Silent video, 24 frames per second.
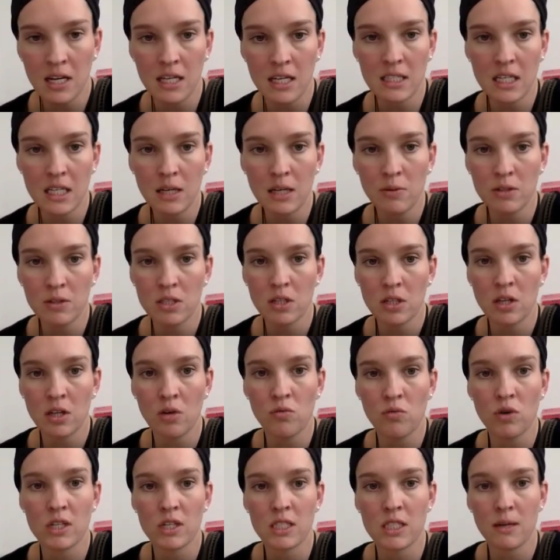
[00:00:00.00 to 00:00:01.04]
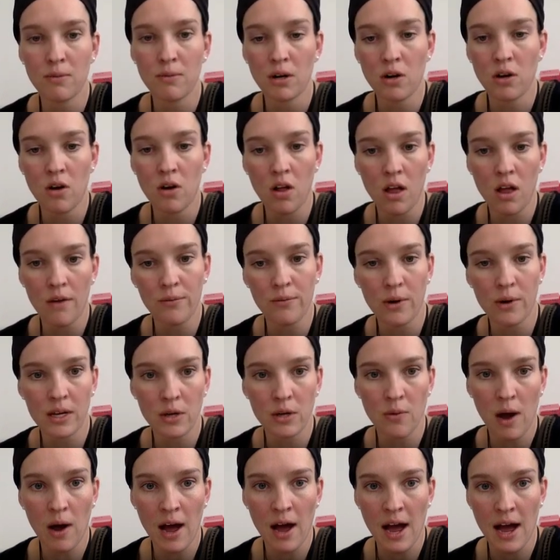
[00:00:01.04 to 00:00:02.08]
it's equal to the reciprocal of what
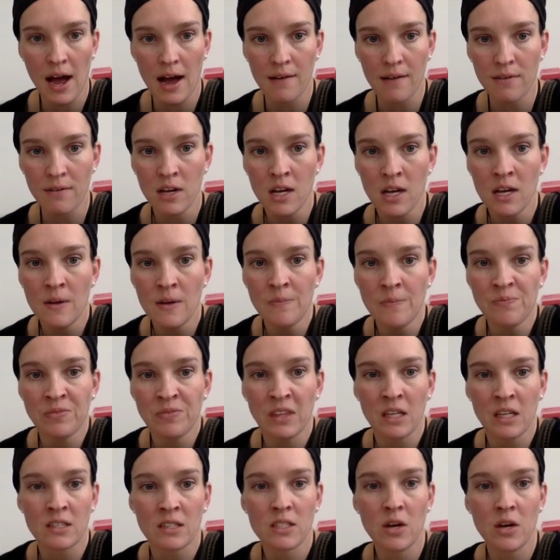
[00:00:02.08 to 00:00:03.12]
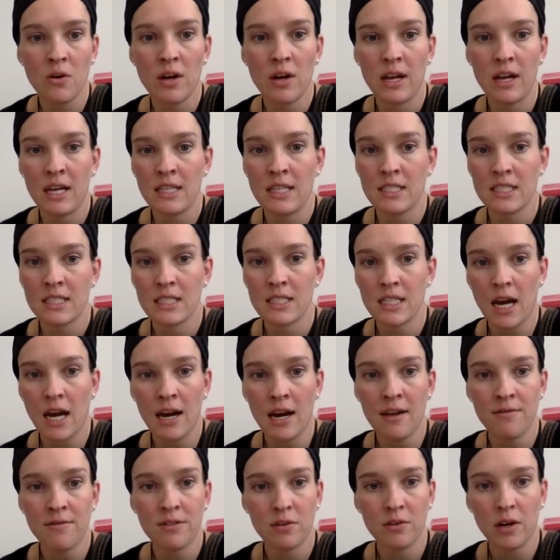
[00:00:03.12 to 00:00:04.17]
you have. So instead
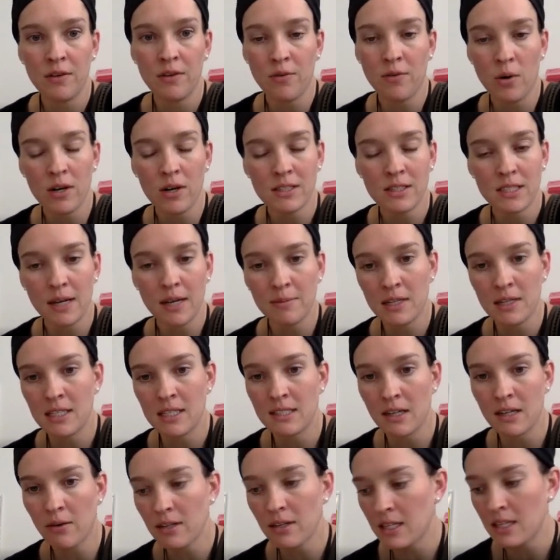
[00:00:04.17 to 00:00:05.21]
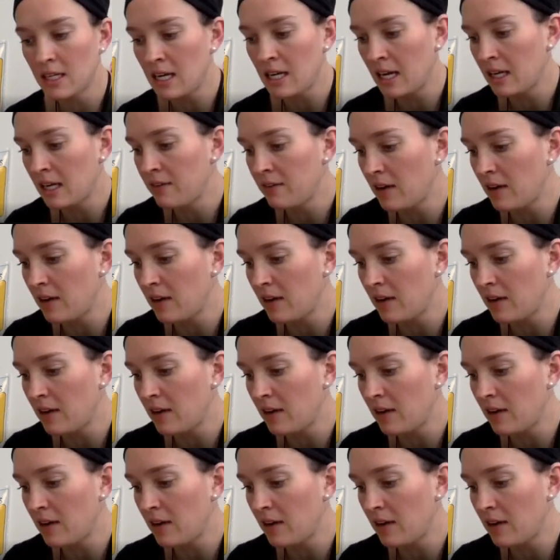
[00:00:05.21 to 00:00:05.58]
of 3/4, I'm going to deal with the negative